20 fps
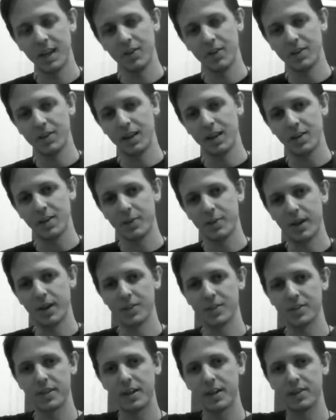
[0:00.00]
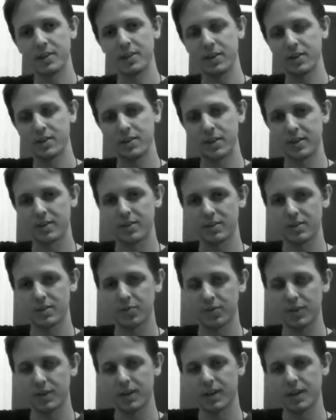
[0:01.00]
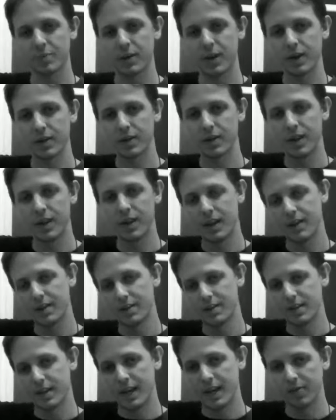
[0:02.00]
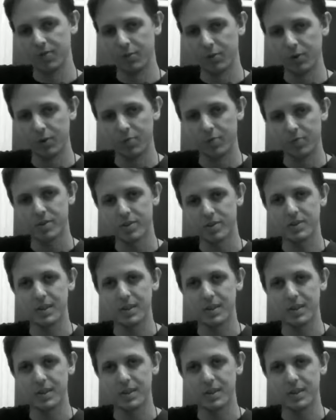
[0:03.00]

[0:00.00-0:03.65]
We talk about the secondary structure. So we talk about, does it have loops?